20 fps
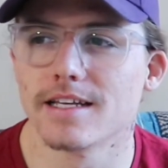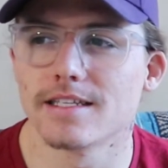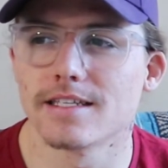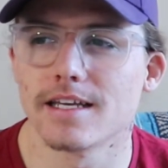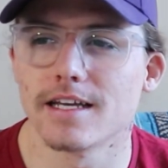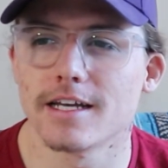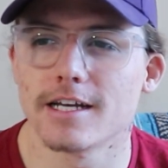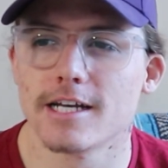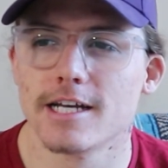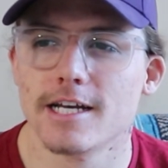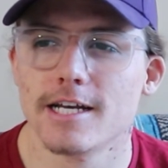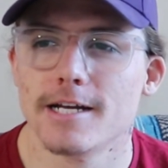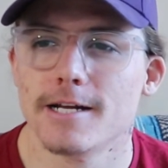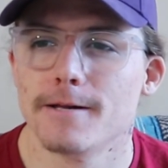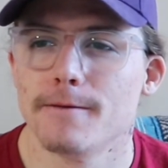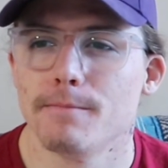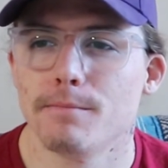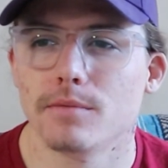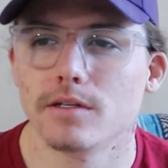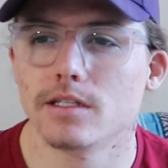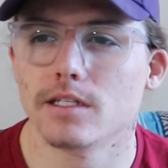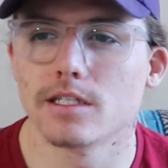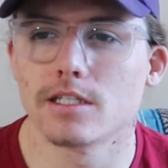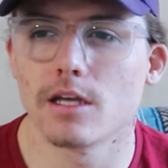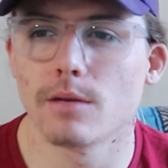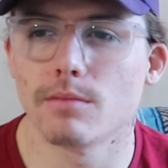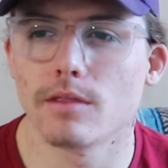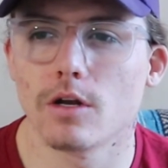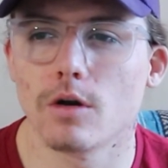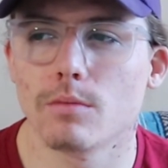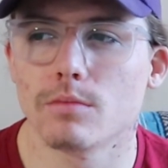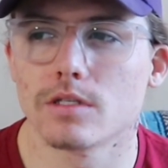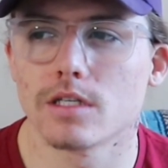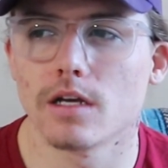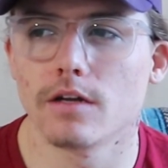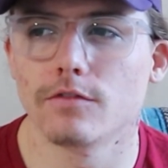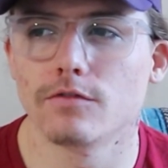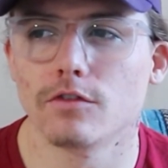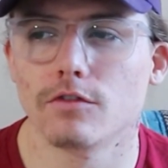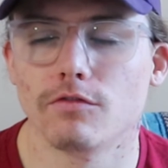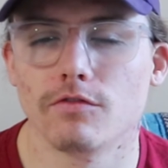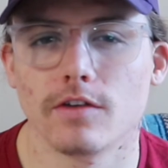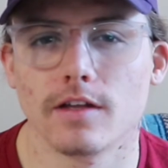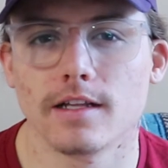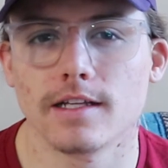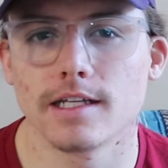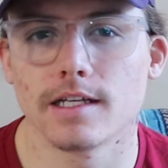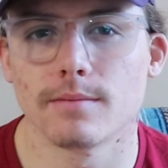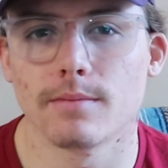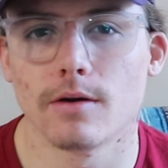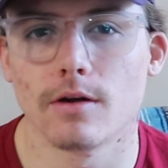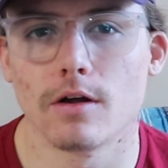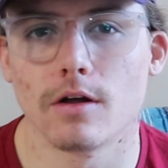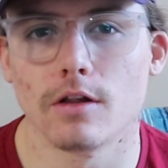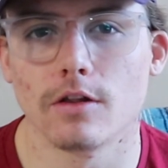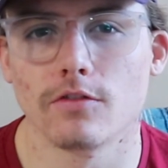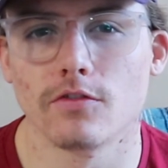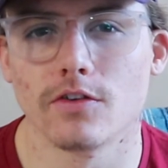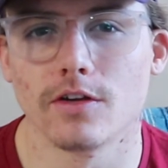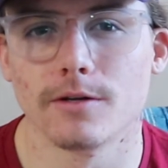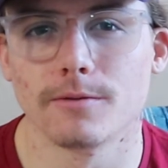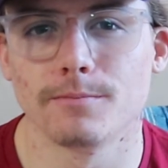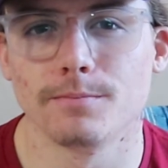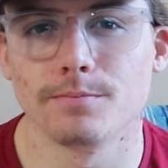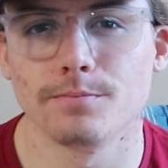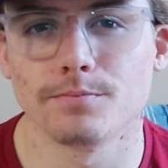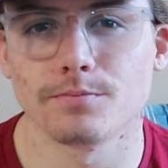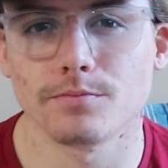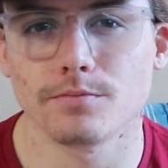And it's like, but there's something almost unfulfilling about all of it.